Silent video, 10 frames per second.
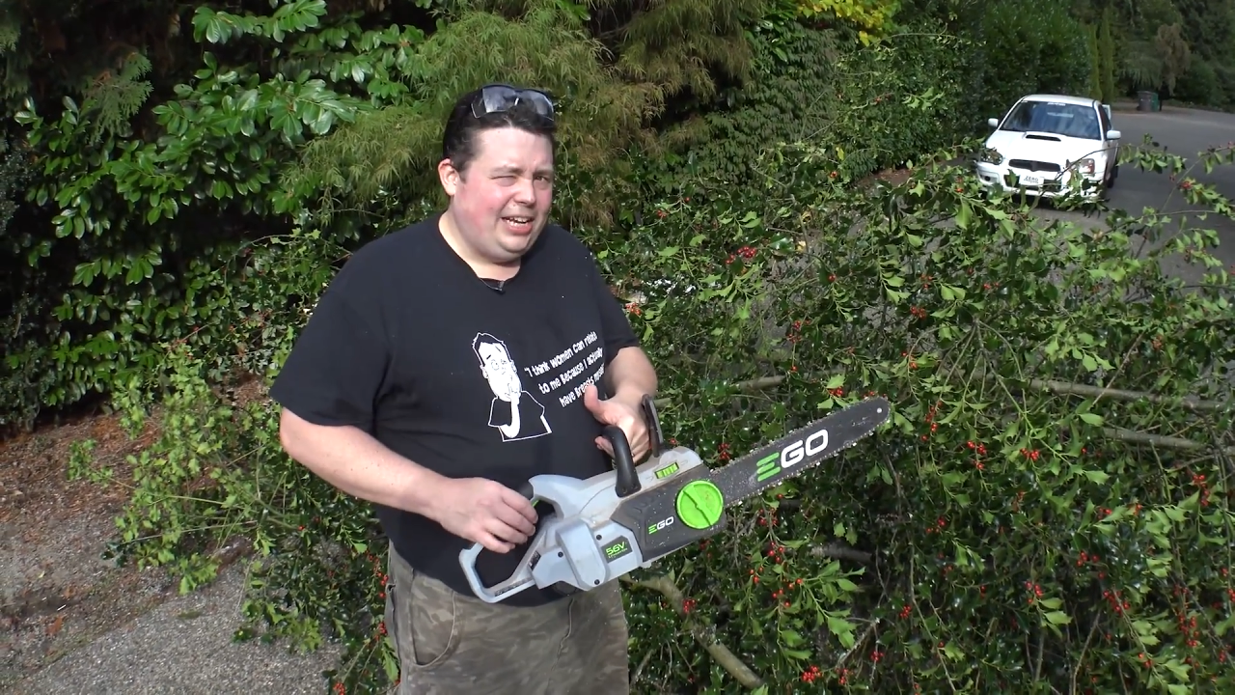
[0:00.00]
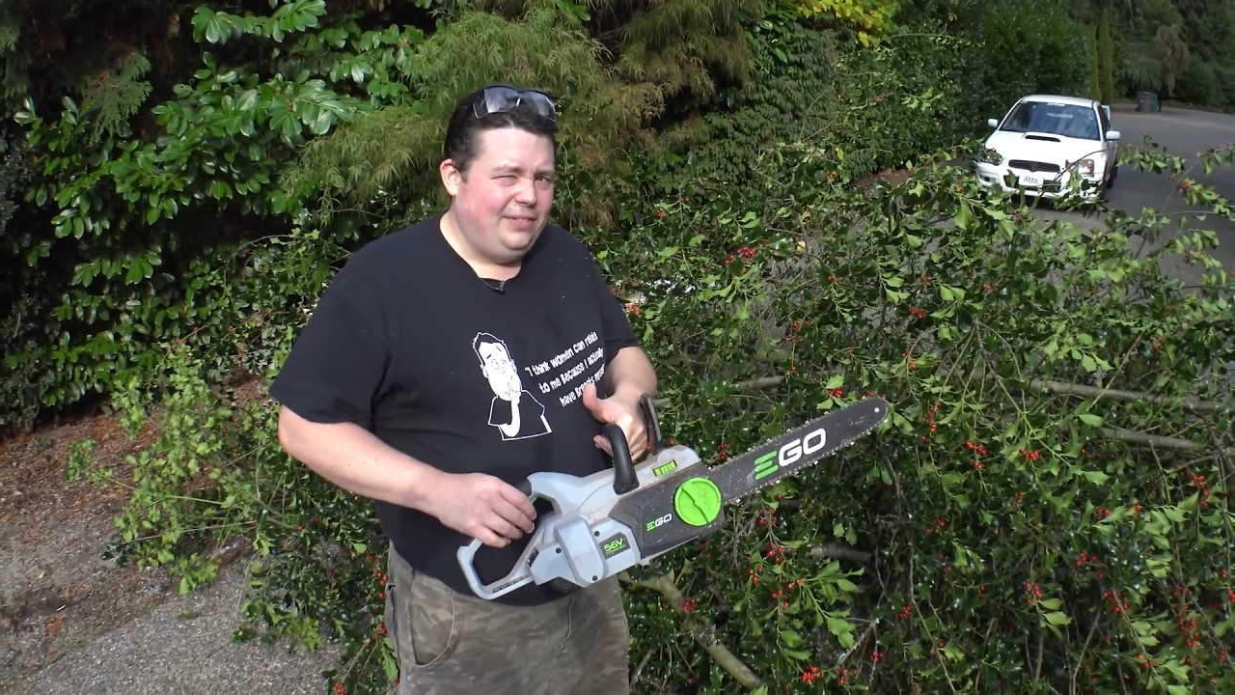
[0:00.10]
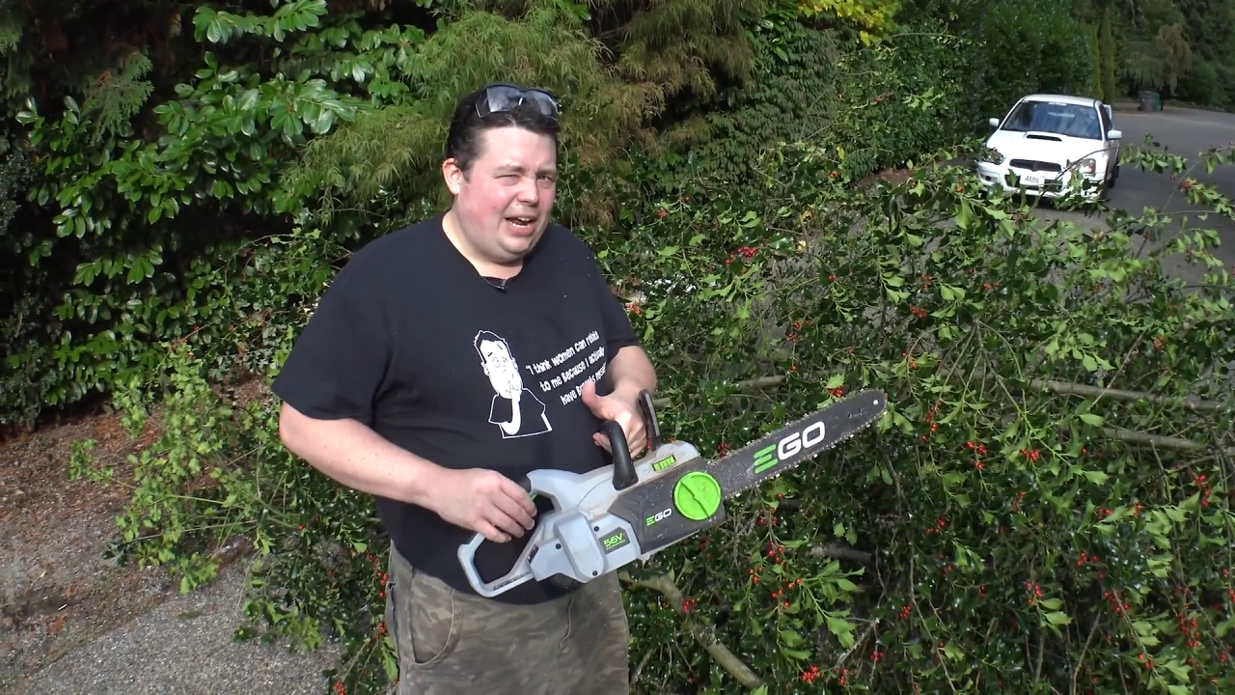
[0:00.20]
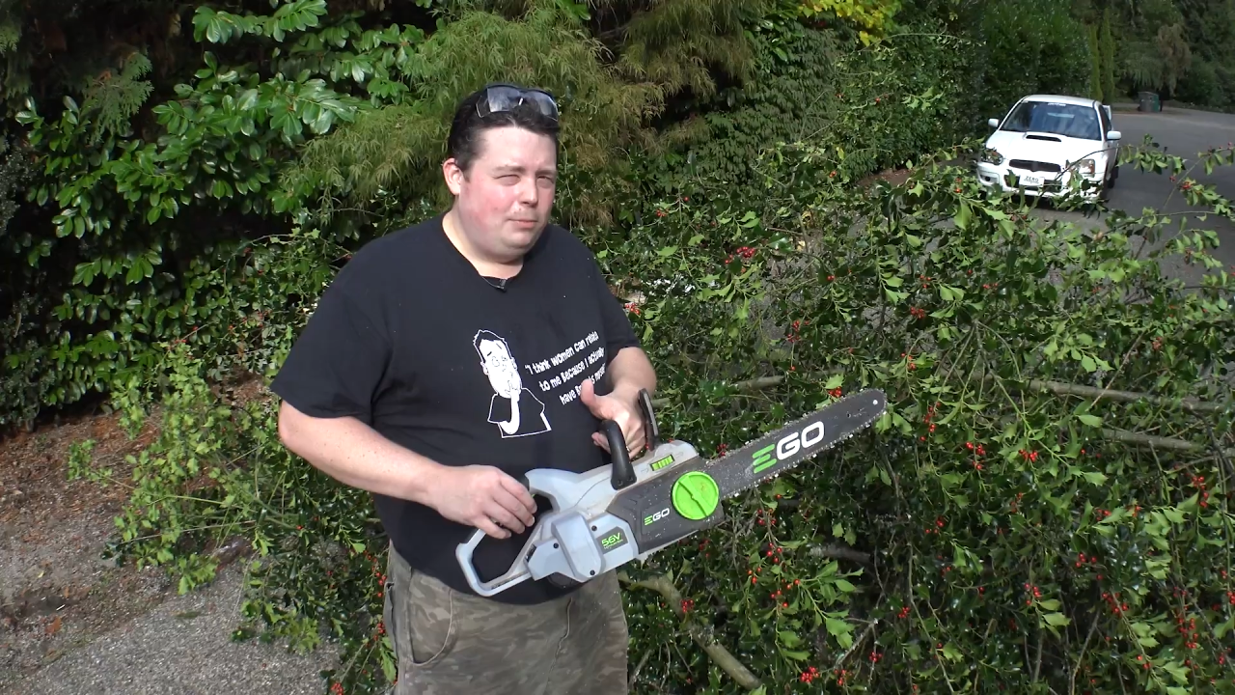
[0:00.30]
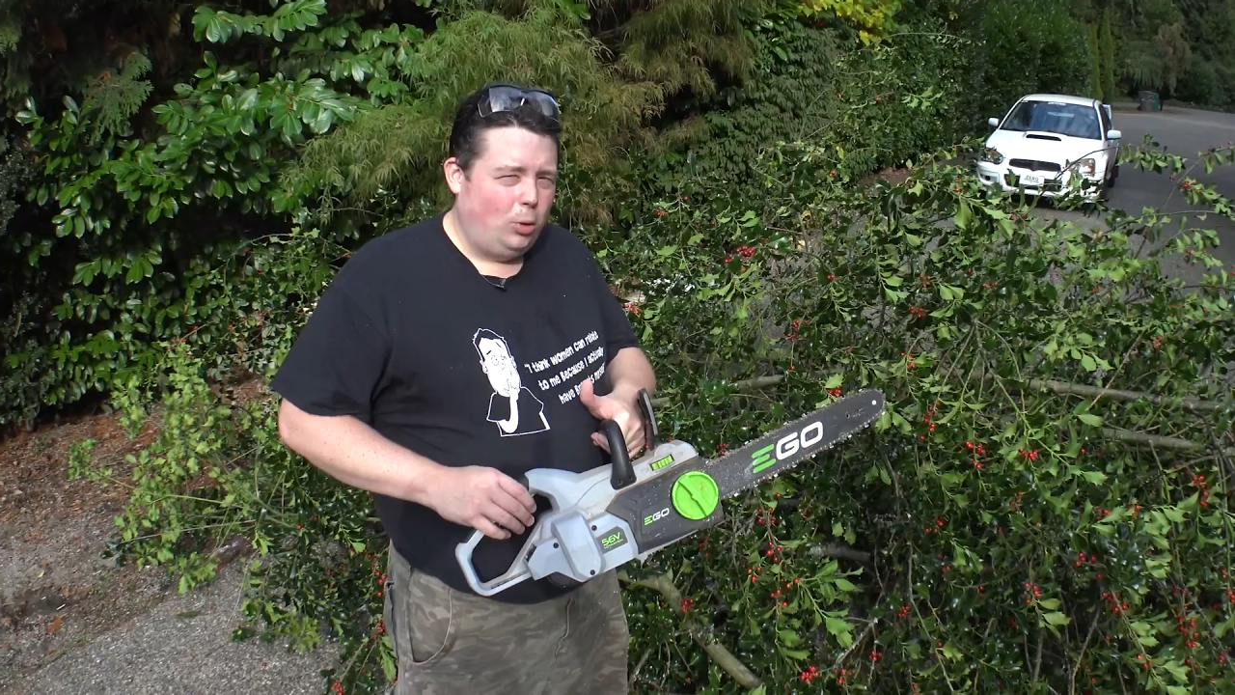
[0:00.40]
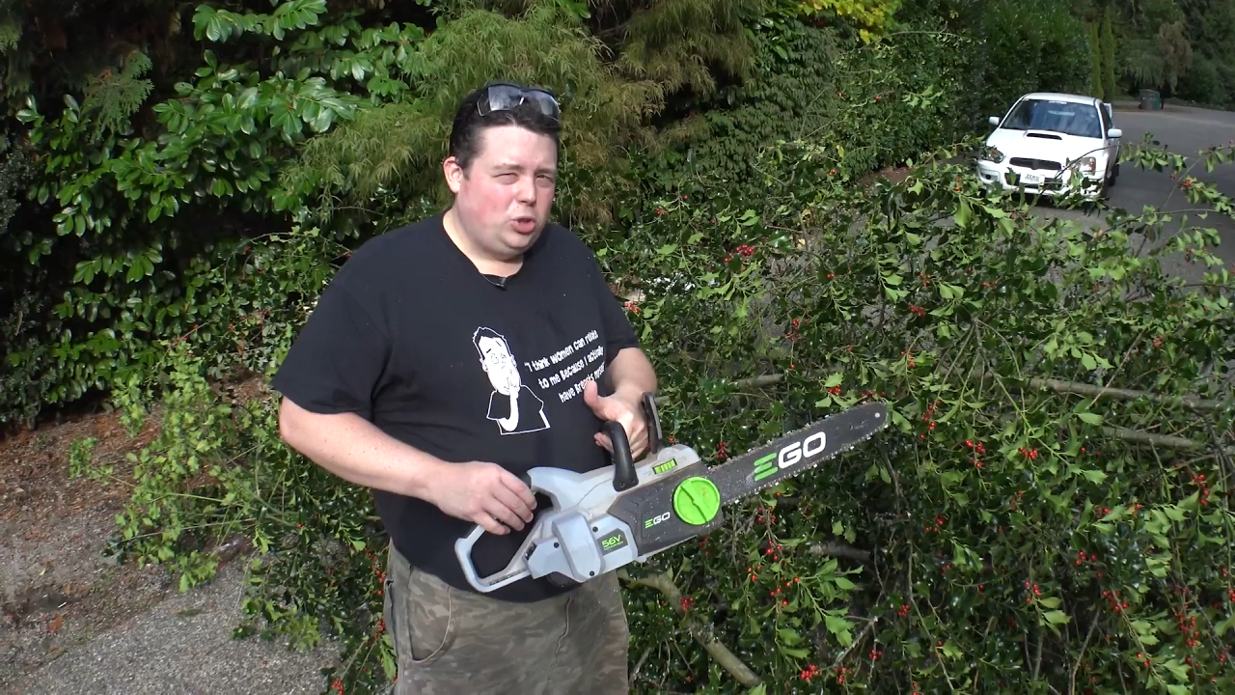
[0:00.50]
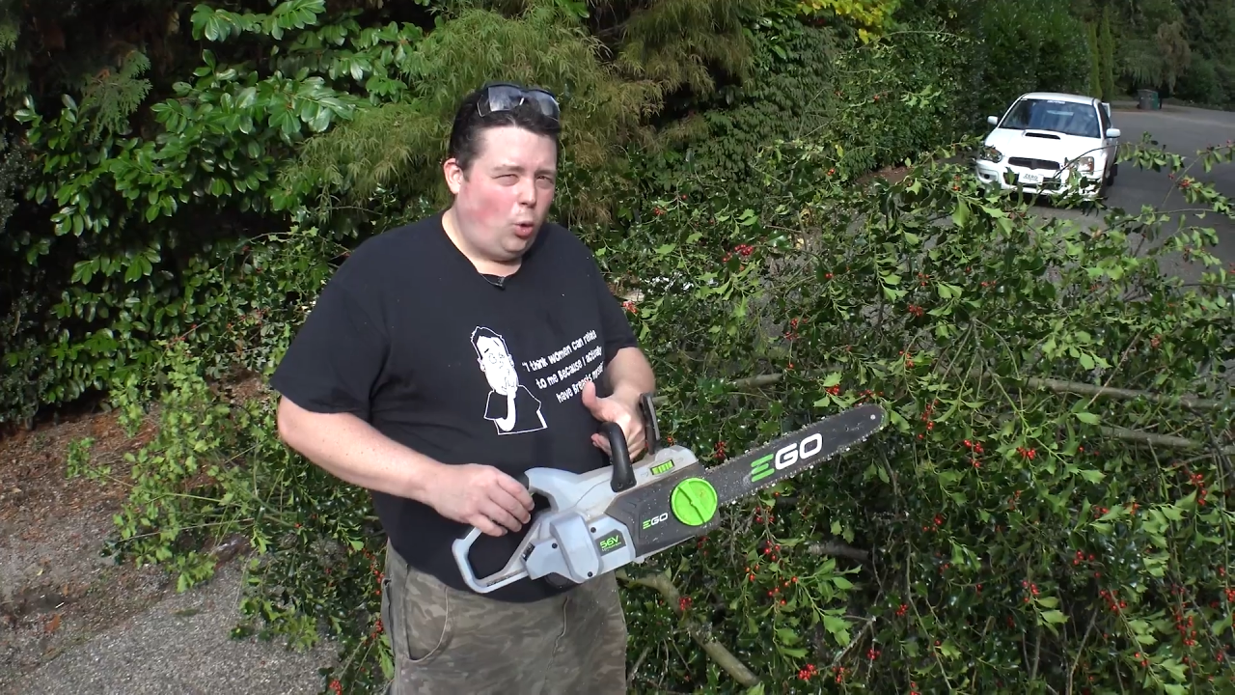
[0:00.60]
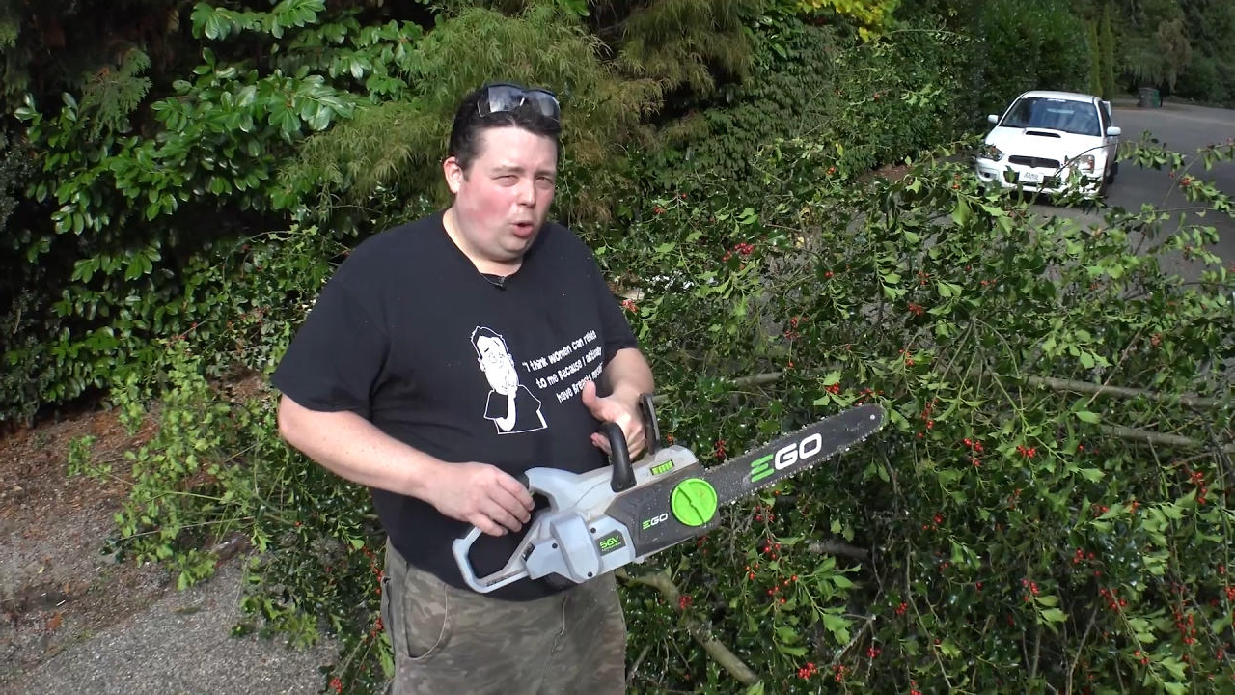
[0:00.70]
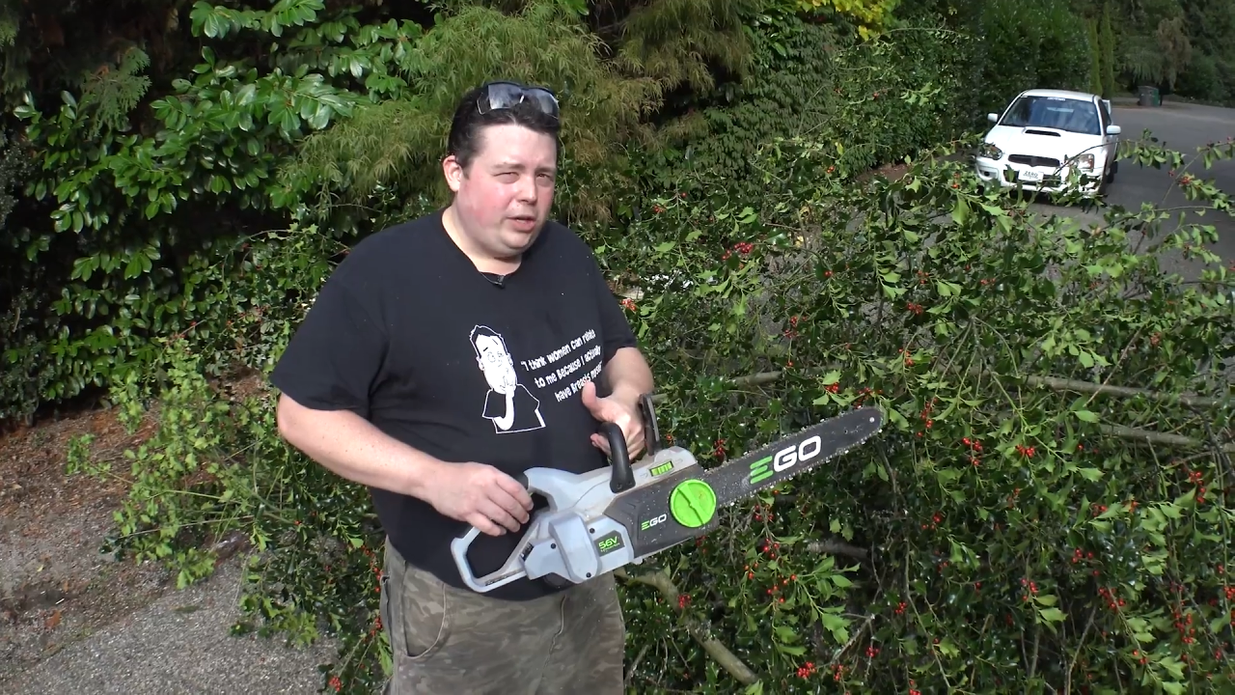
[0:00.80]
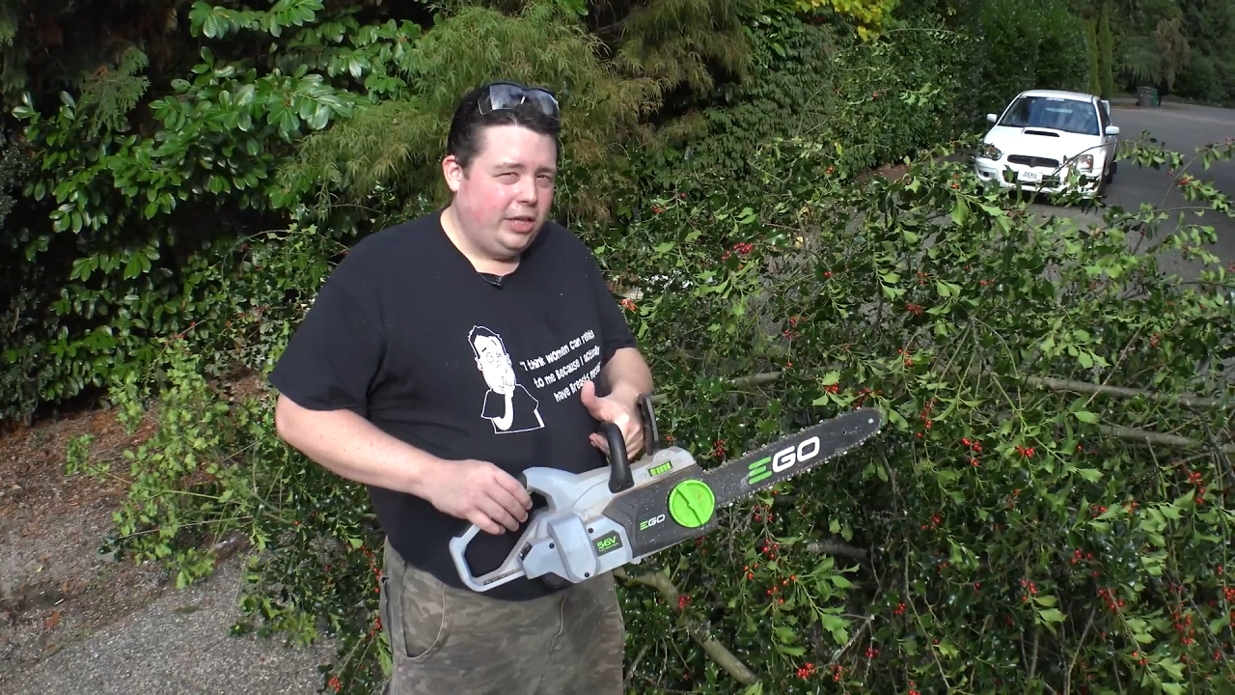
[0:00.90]
it even had more
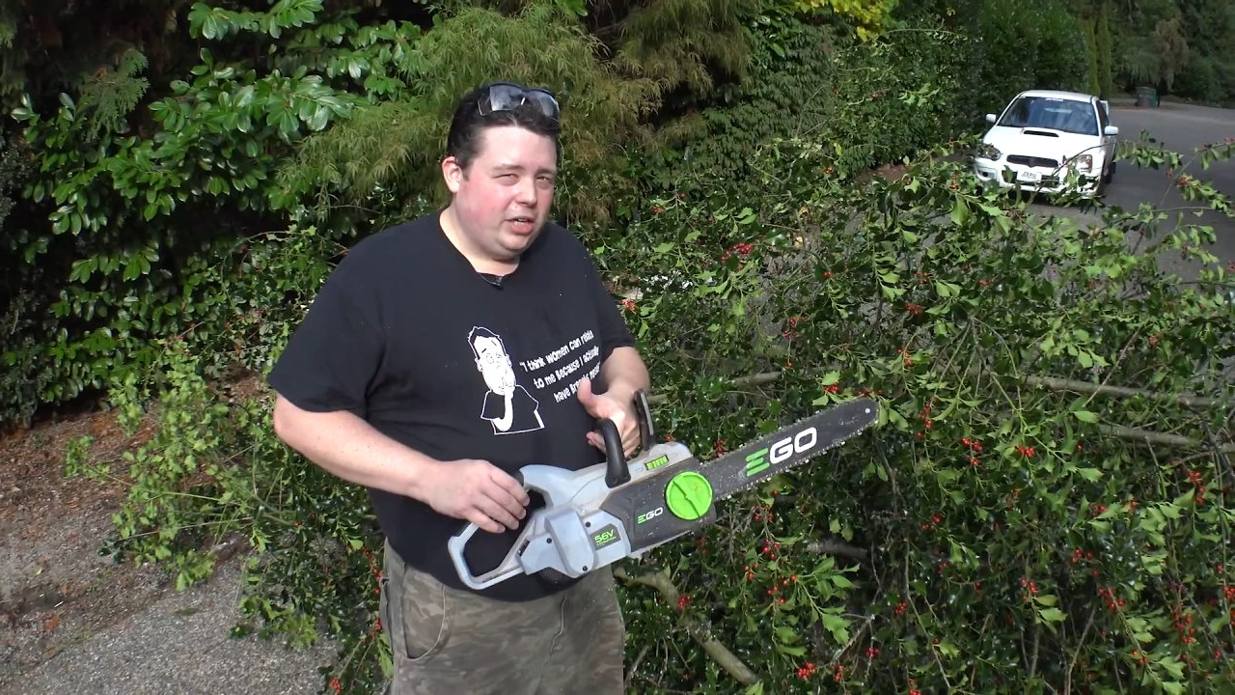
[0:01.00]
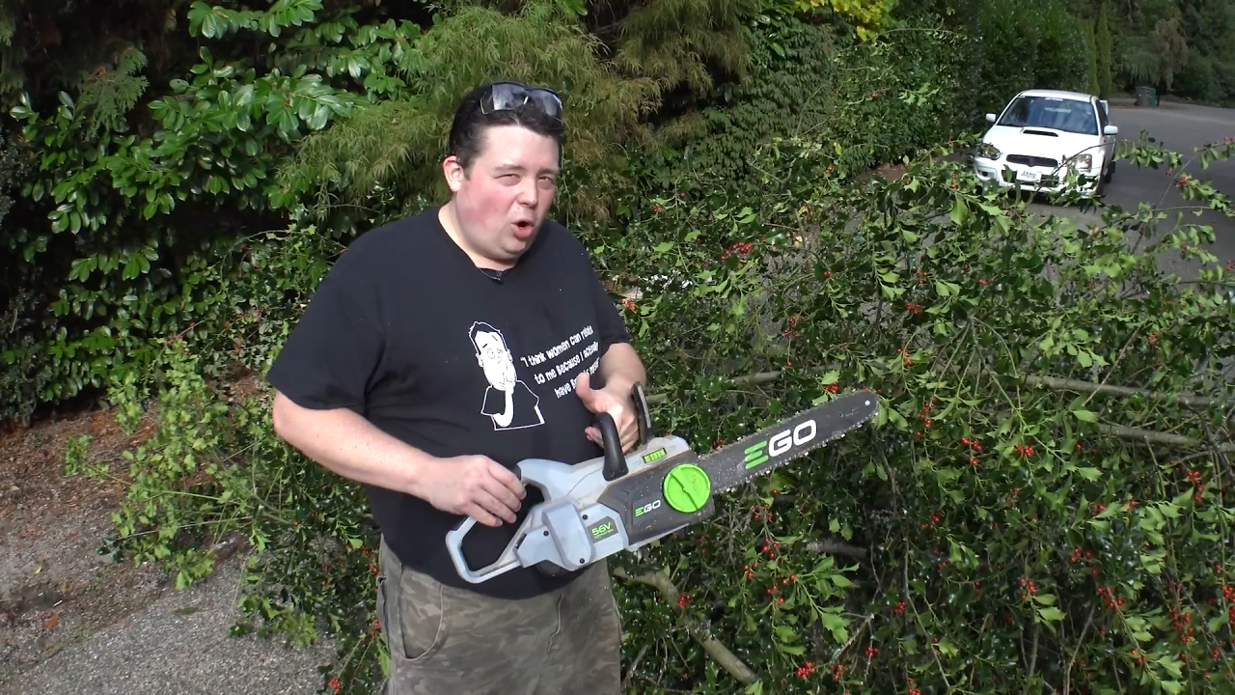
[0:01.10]
torque than